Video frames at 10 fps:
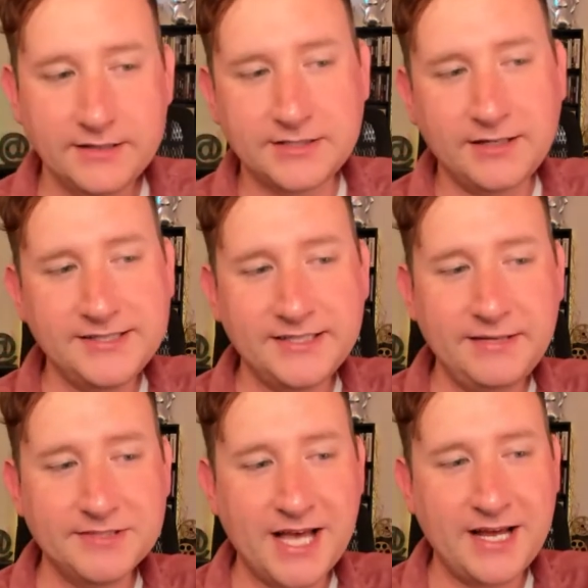Donnie said
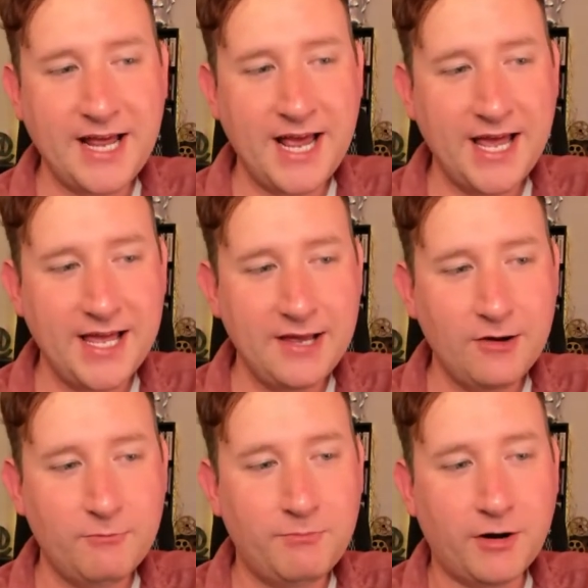he was at a
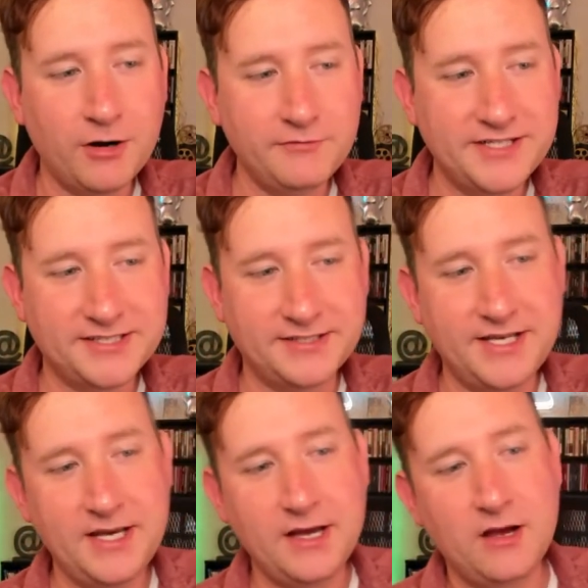bar
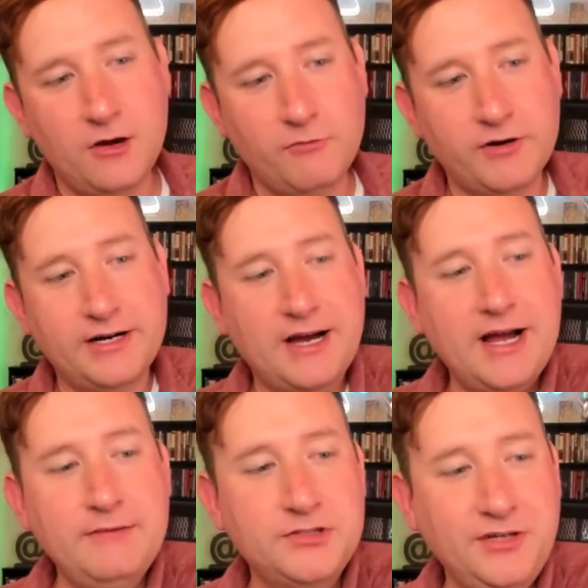recently where a
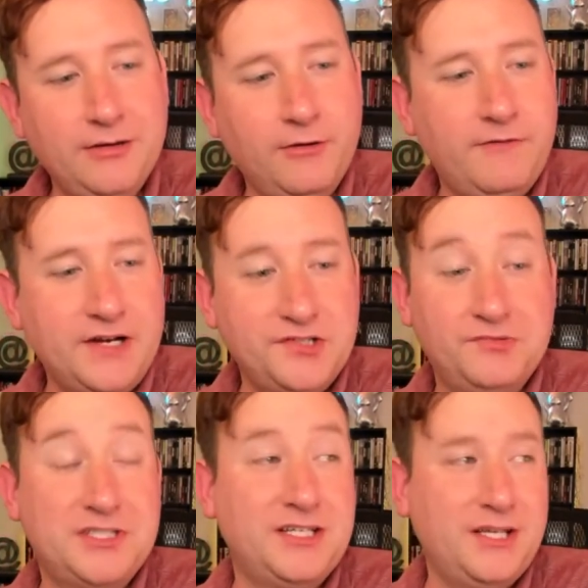guy was drinking old
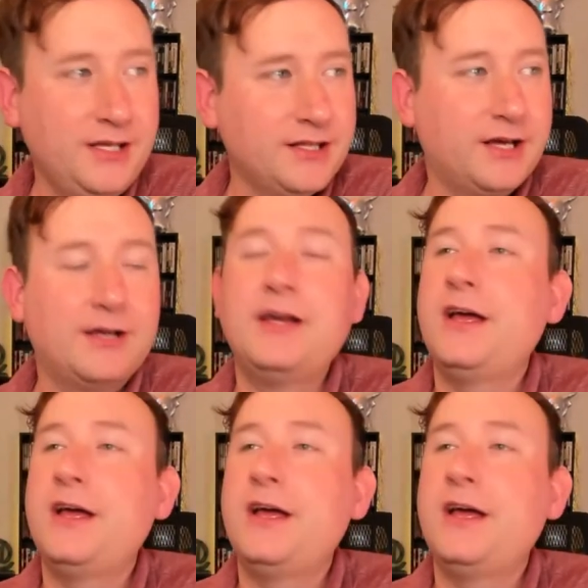fashions with tequila.